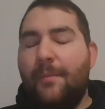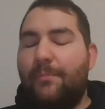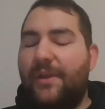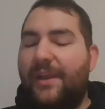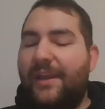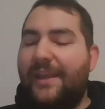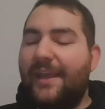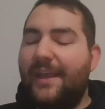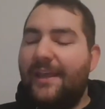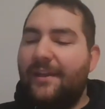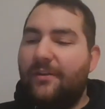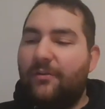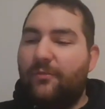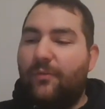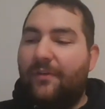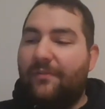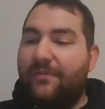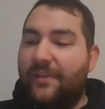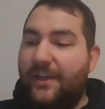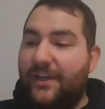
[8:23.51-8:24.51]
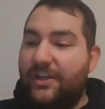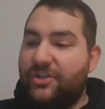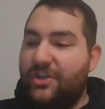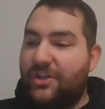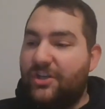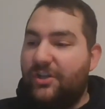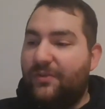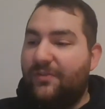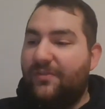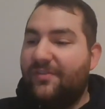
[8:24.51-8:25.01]
But again in
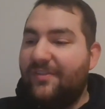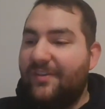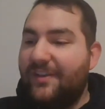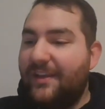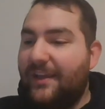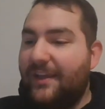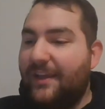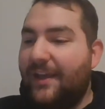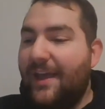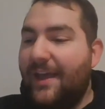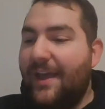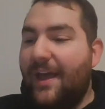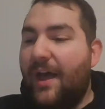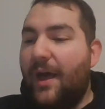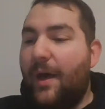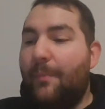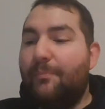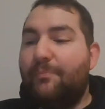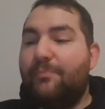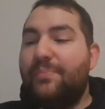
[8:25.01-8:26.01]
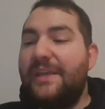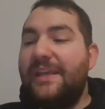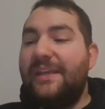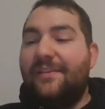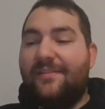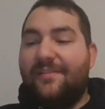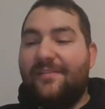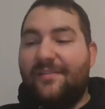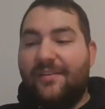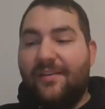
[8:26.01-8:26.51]
Revelation, you see a
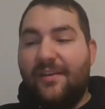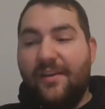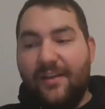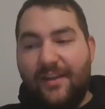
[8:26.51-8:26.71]
beast,